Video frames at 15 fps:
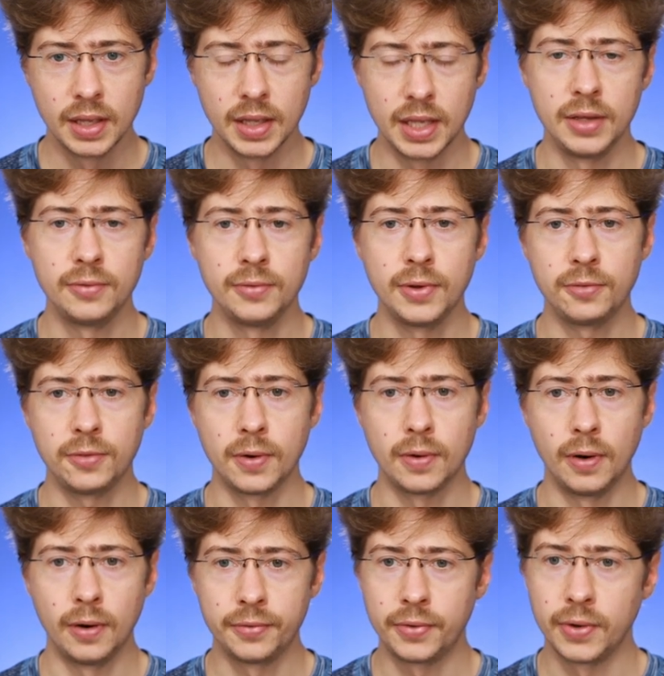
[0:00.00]
Even if they're
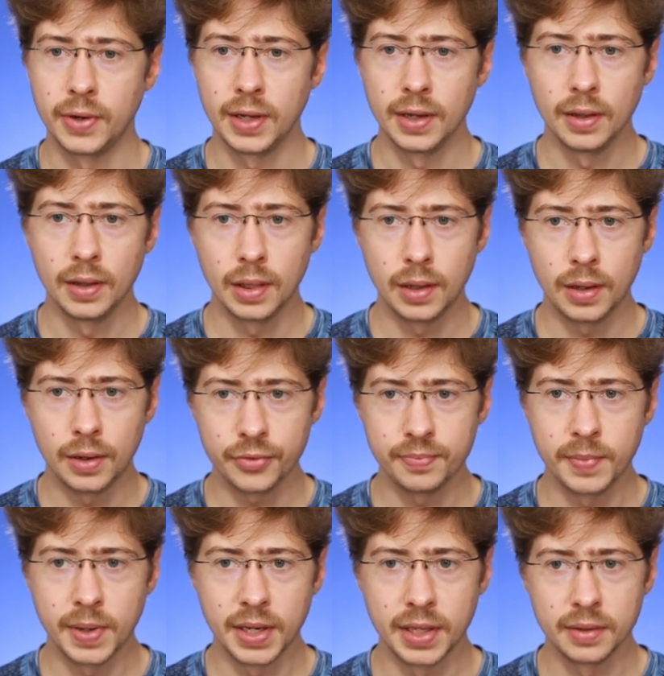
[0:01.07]
offering a lot of
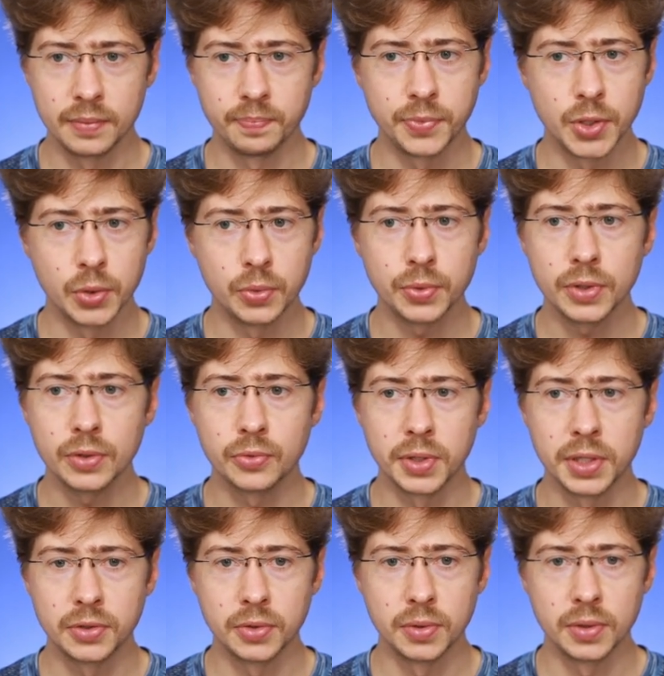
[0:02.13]
money, don't agree
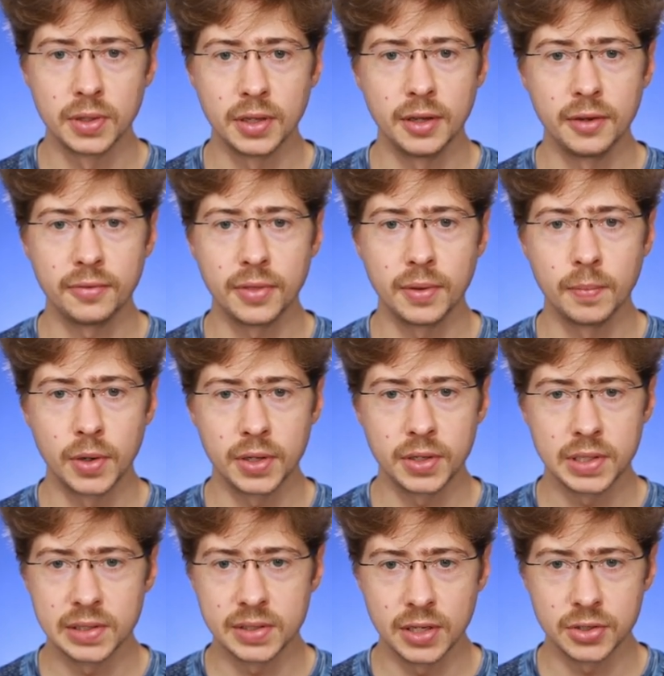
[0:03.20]
to it if the
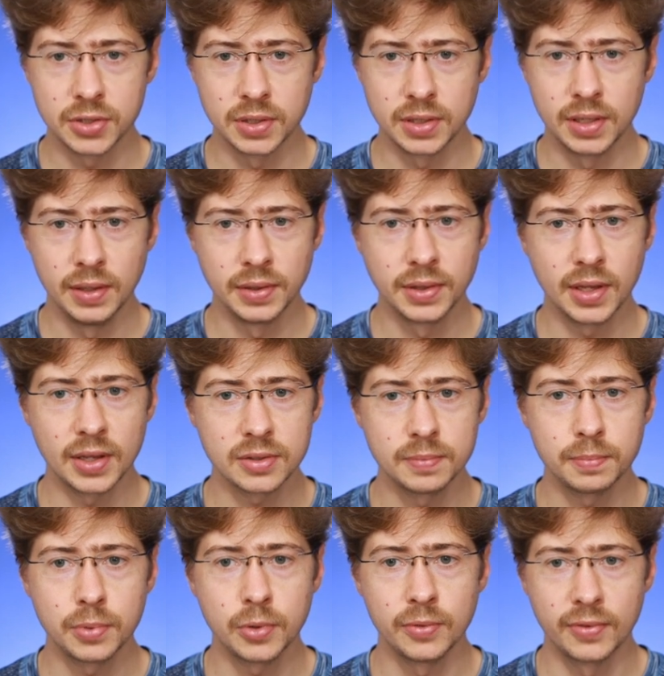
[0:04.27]
monetization deal
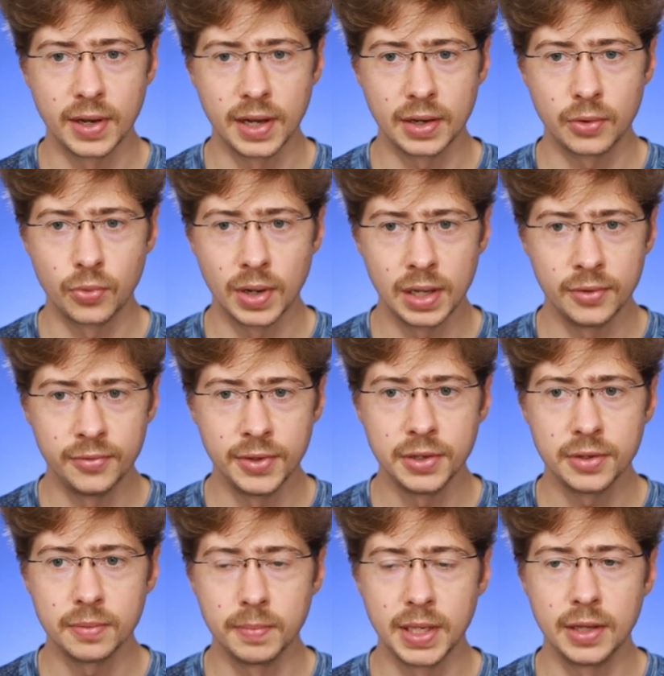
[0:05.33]
doesn't provide
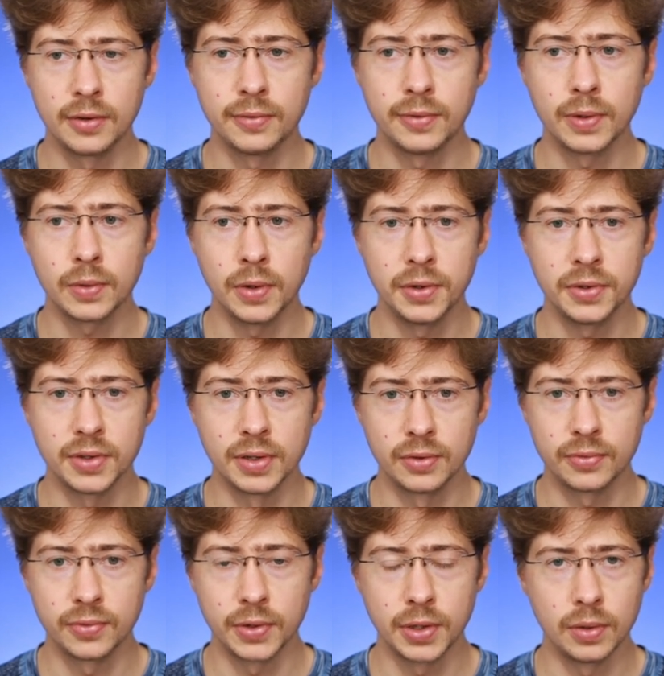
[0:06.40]
relevant, meaningful content
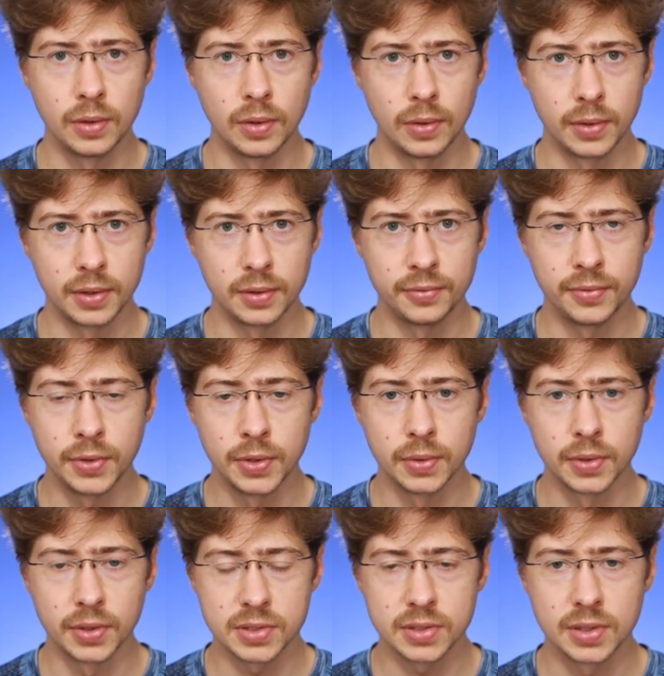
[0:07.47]
for your loyal
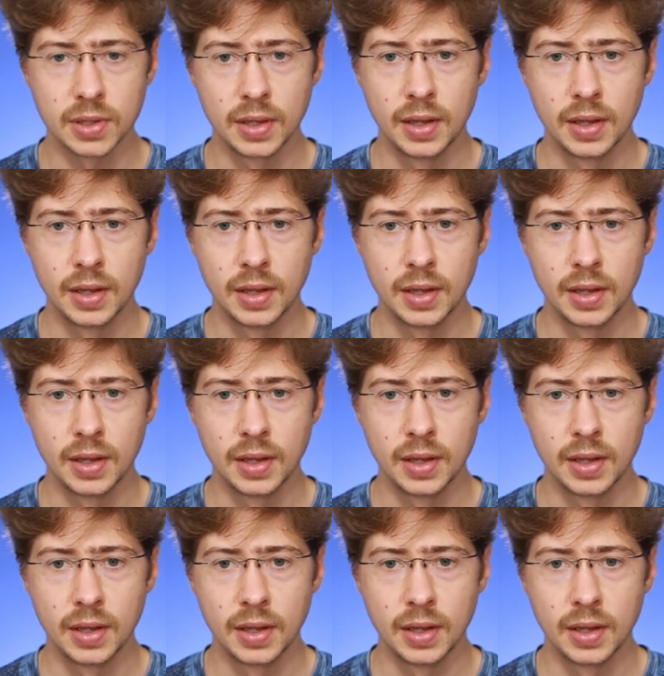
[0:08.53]
viewers.